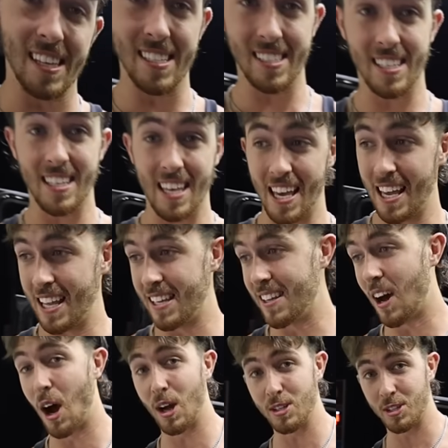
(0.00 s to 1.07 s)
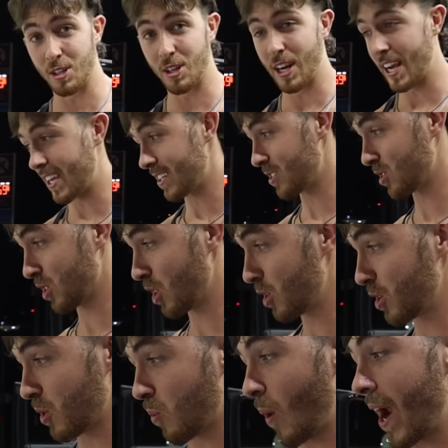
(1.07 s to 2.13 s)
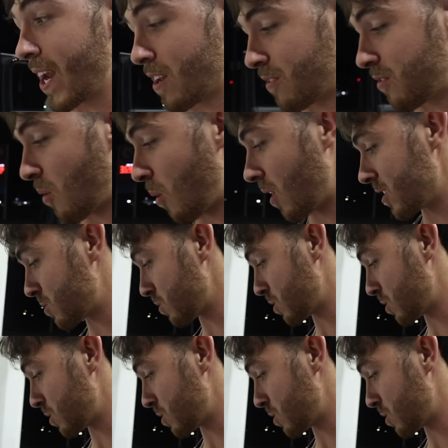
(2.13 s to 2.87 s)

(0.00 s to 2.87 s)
This kid Hunter is literally waiting for us.